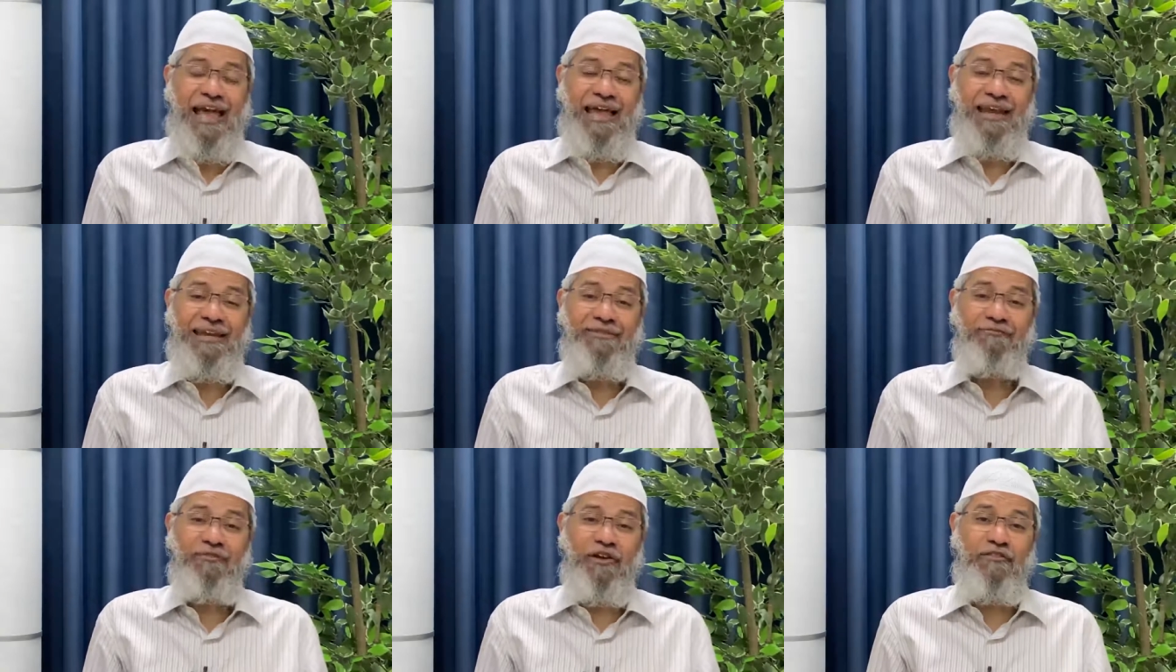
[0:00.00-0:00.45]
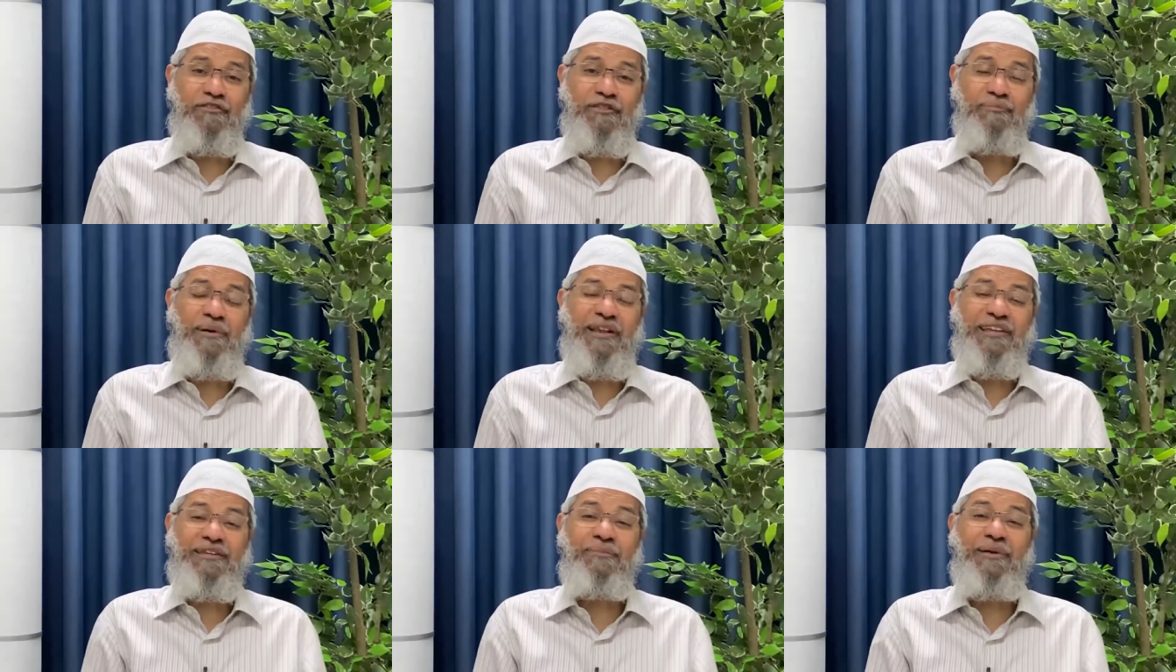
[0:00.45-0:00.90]
And one
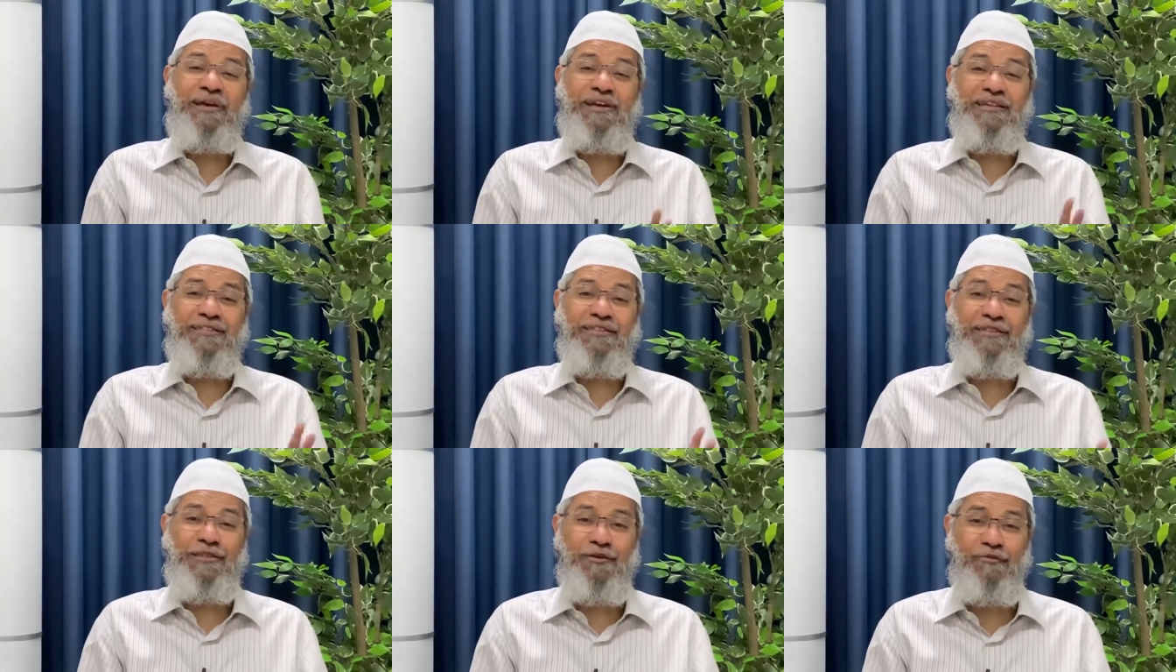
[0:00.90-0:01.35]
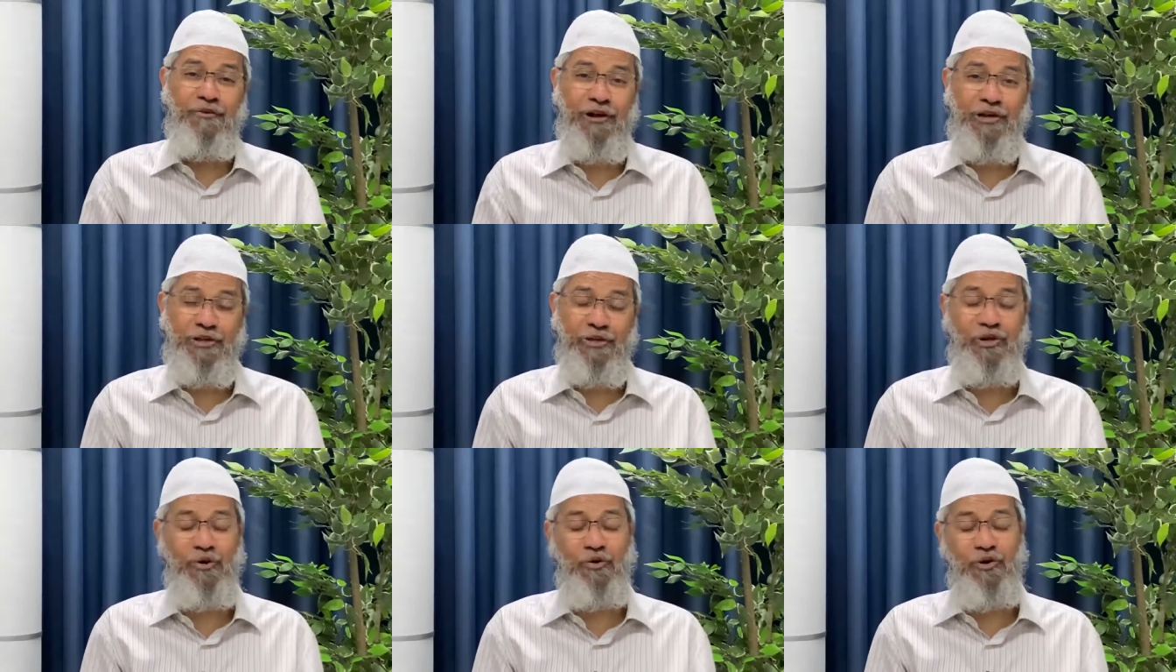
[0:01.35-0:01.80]
of the best debaters in the
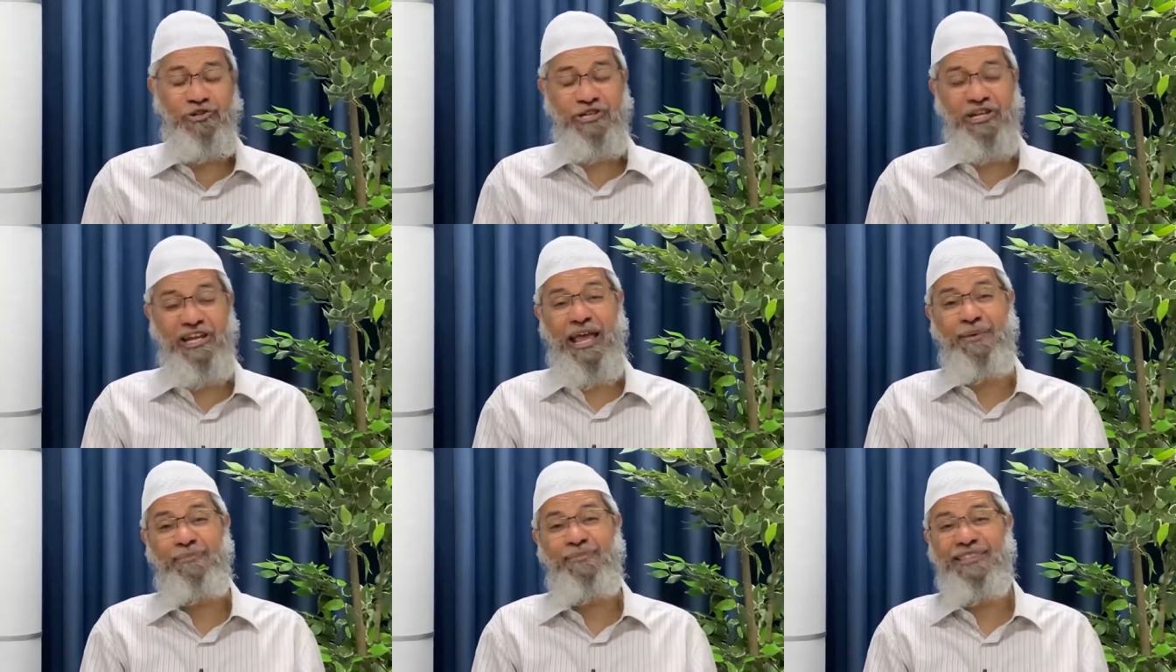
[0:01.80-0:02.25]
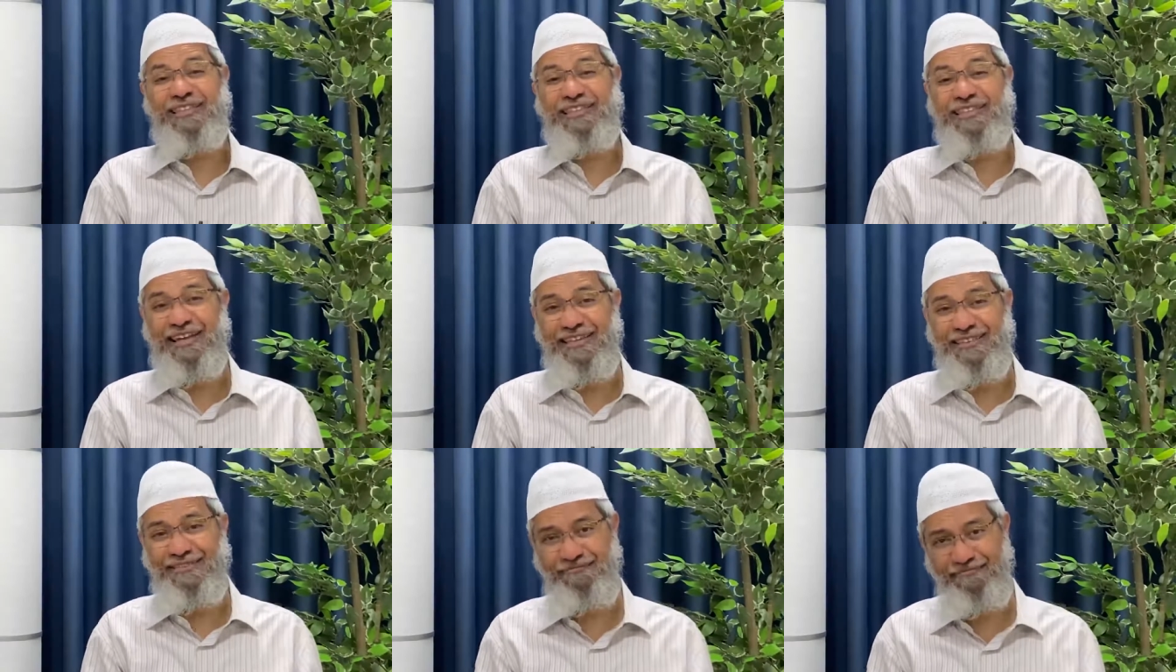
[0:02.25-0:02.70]
world, you know, was Sheikh Ahmad
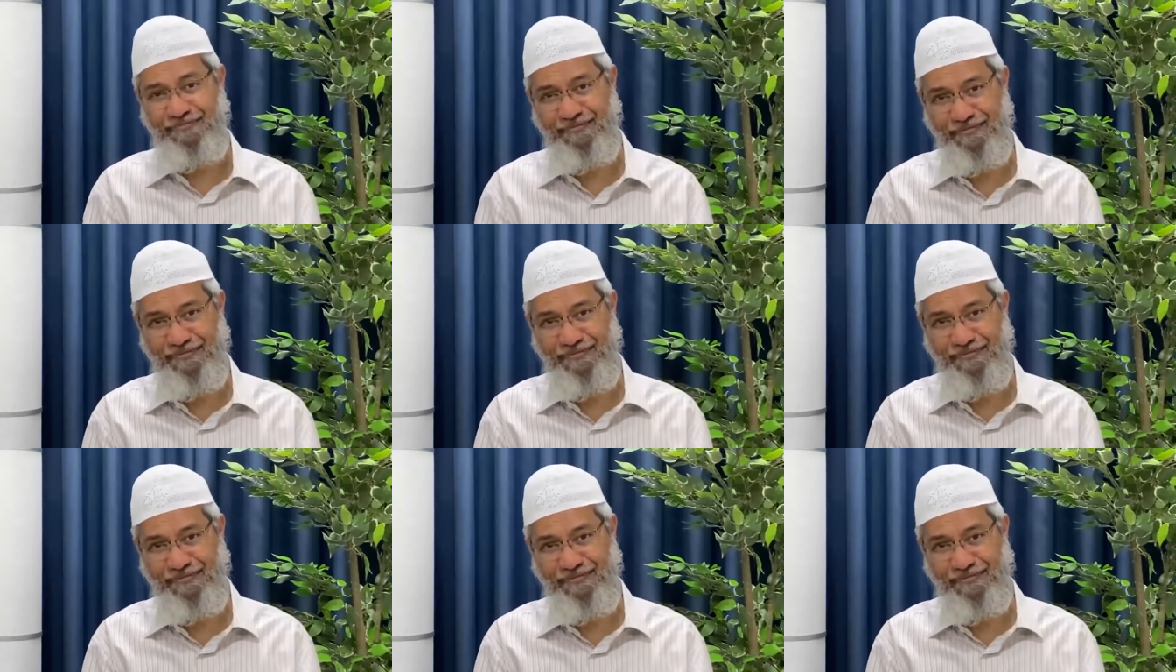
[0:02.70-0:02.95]
Deedat.